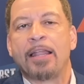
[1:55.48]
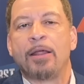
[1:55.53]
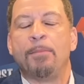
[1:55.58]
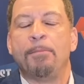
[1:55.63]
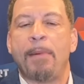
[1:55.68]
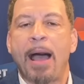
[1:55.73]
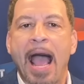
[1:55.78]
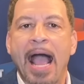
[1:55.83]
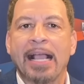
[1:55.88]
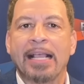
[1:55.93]
of
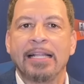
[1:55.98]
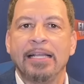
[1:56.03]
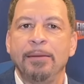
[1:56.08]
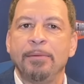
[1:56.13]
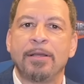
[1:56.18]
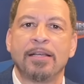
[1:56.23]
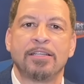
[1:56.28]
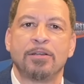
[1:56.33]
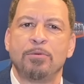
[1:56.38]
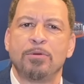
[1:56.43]
mocking him
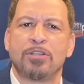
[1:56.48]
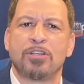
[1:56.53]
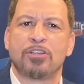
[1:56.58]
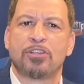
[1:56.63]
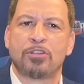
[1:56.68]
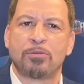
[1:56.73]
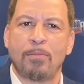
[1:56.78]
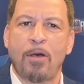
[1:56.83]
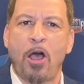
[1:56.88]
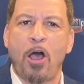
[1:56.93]
because it was a
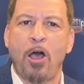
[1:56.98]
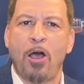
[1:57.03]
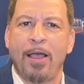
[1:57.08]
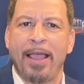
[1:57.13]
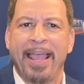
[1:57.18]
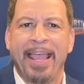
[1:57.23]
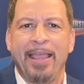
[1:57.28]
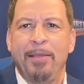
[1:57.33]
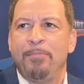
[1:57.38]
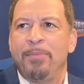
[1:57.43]
small
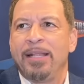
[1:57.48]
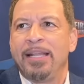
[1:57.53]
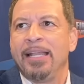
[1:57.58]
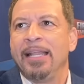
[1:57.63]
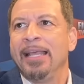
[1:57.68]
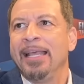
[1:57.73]
A, but